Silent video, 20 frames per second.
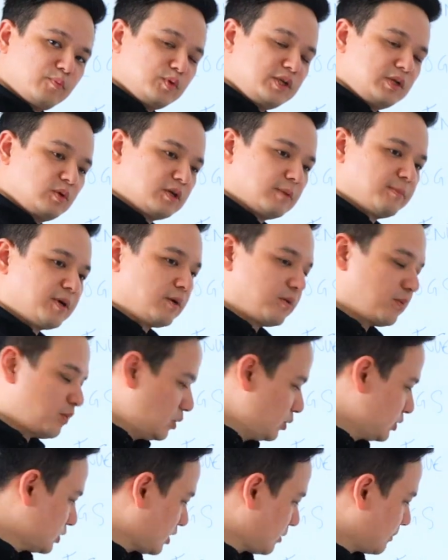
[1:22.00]
we talk about
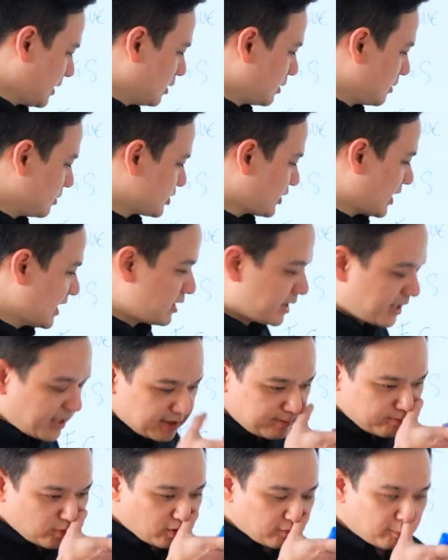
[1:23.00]
trying to
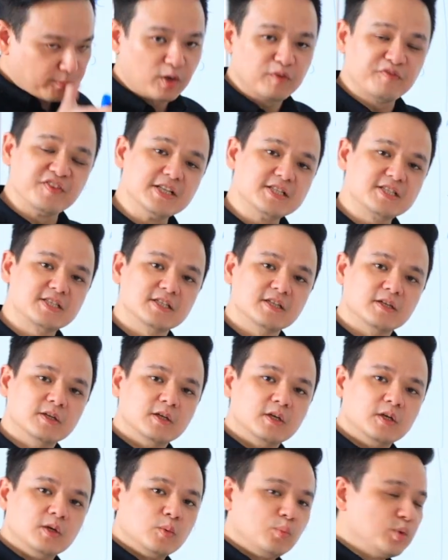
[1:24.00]
earn more profits,
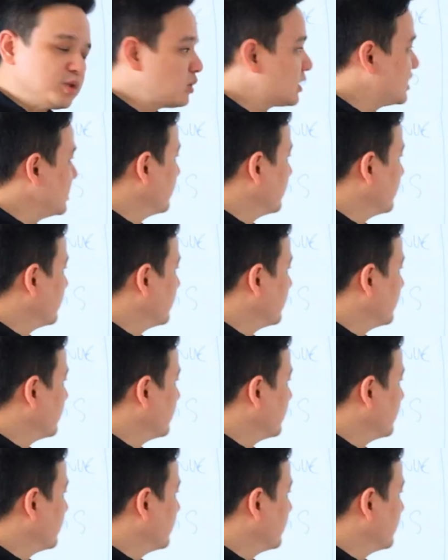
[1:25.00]
we're talking